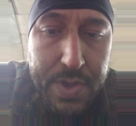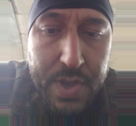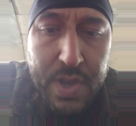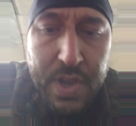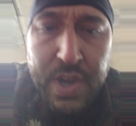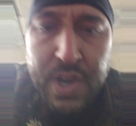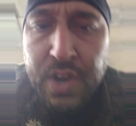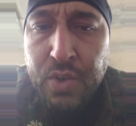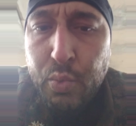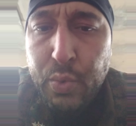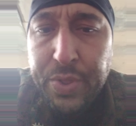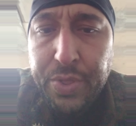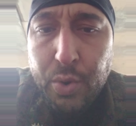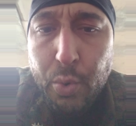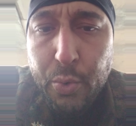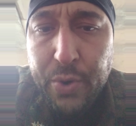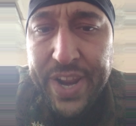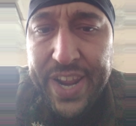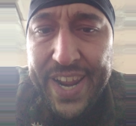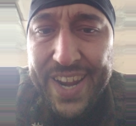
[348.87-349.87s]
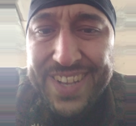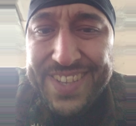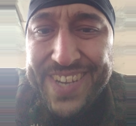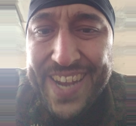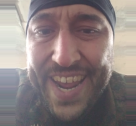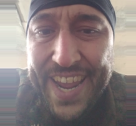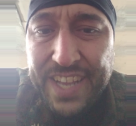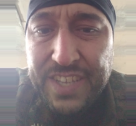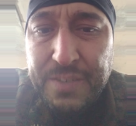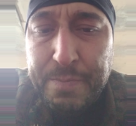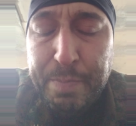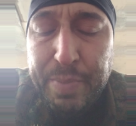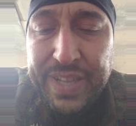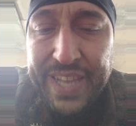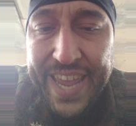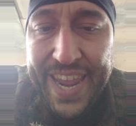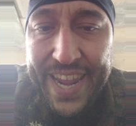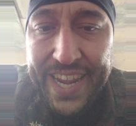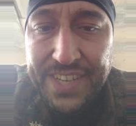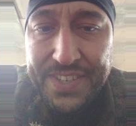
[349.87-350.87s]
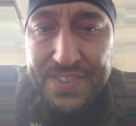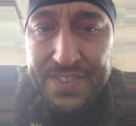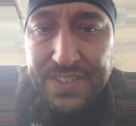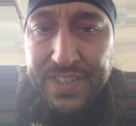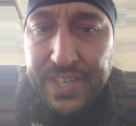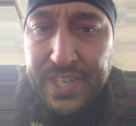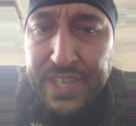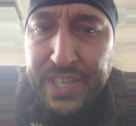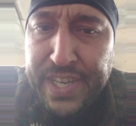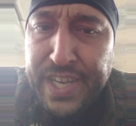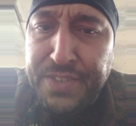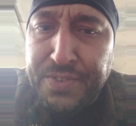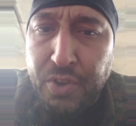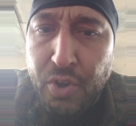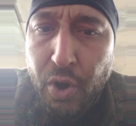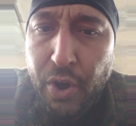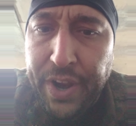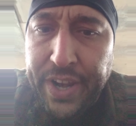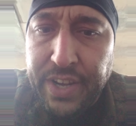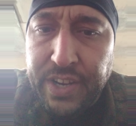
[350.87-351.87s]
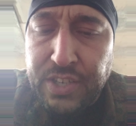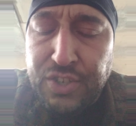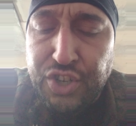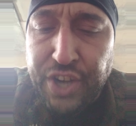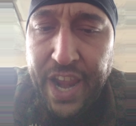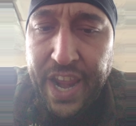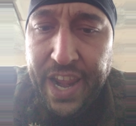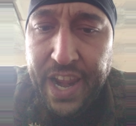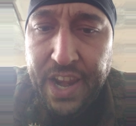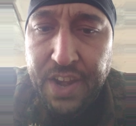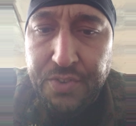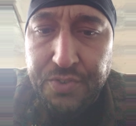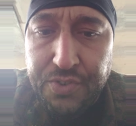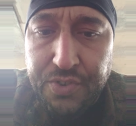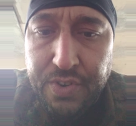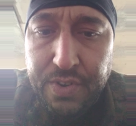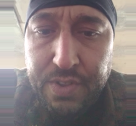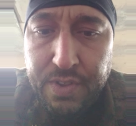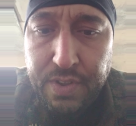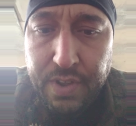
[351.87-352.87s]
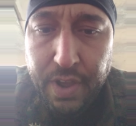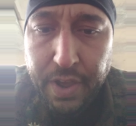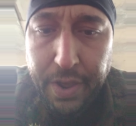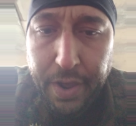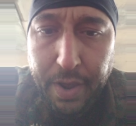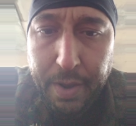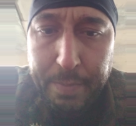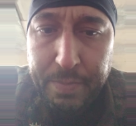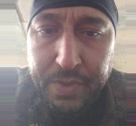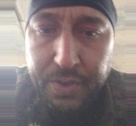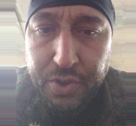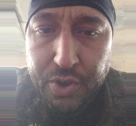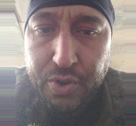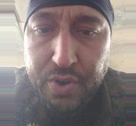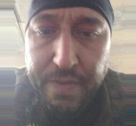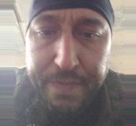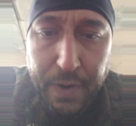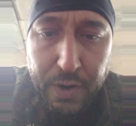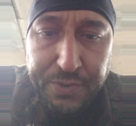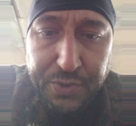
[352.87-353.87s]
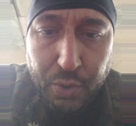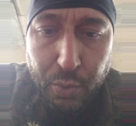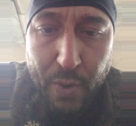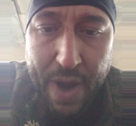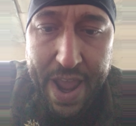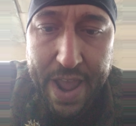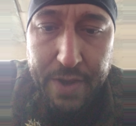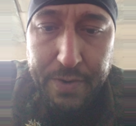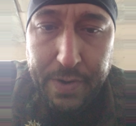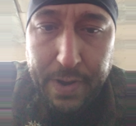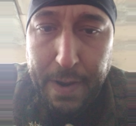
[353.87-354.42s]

When the read takes place, it's going to change the universe around it.